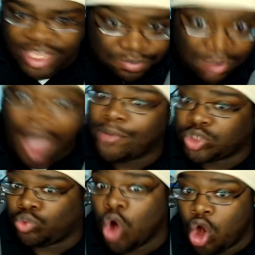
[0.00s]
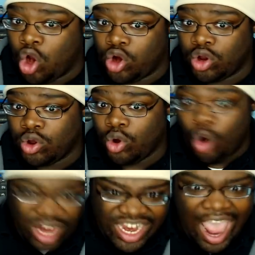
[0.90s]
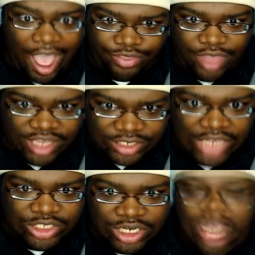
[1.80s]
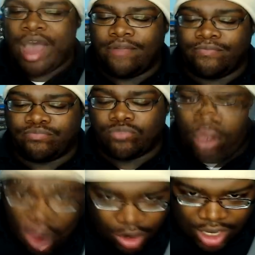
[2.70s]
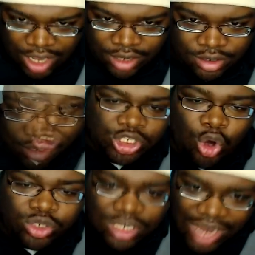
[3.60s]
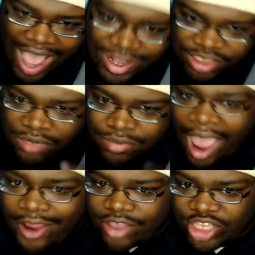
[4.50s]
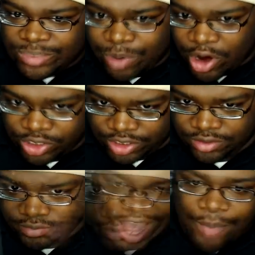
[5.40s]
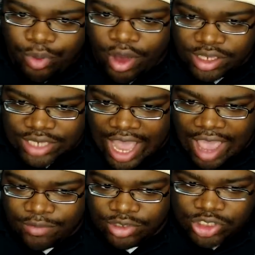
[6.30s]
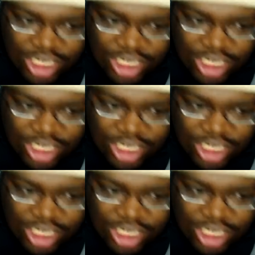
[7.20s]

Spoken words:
It's Mama's word, or death, essentially. But Lola chose not to marry this person. At that point in time,